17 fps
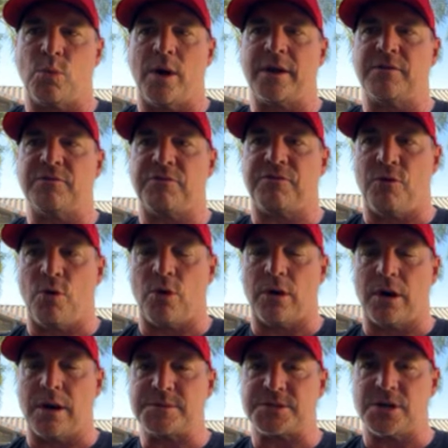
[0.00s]
or one and
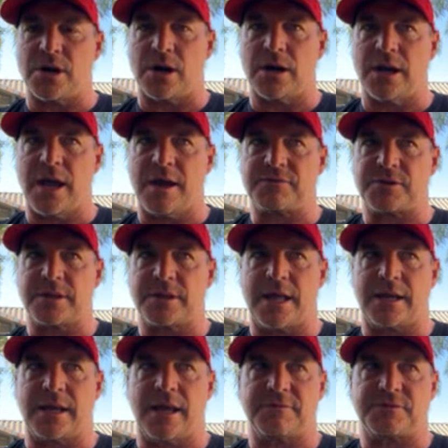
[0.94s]
four. I'm sorry. After
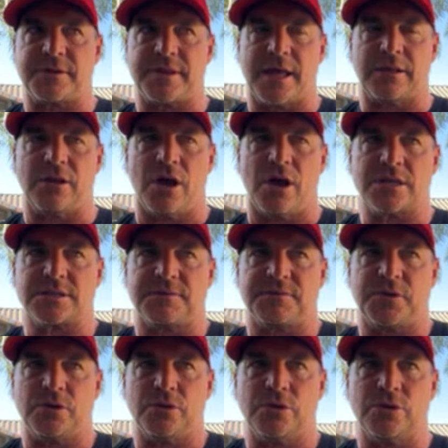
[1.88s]
that, after that loss,
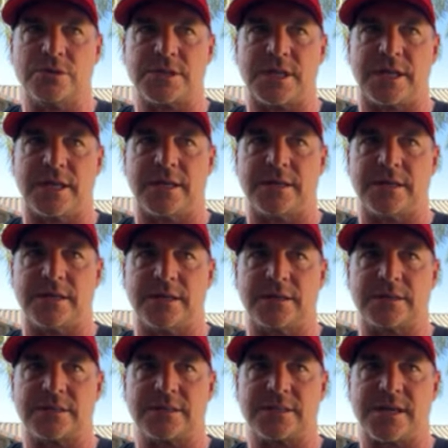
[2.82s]
if you lose again
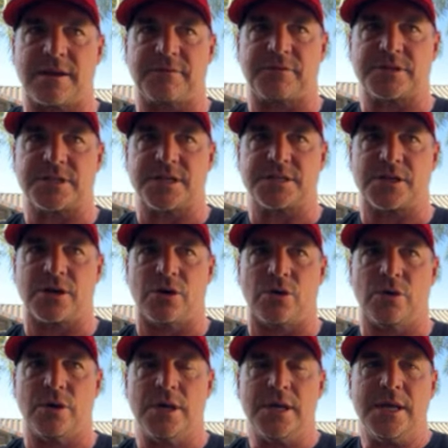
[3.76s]
to San
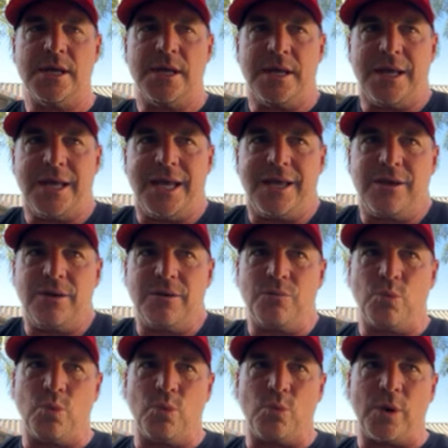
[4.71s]
Francisco,
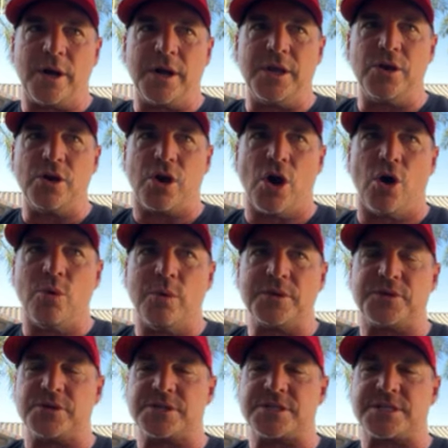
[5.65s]
where do you go
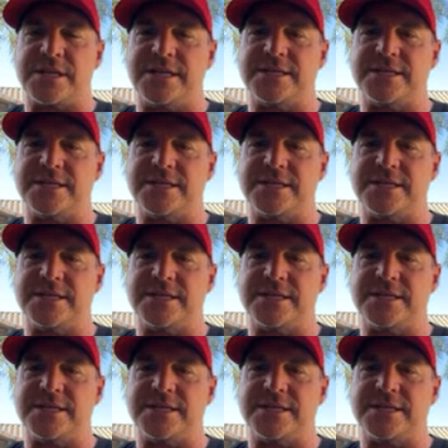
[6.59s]
with your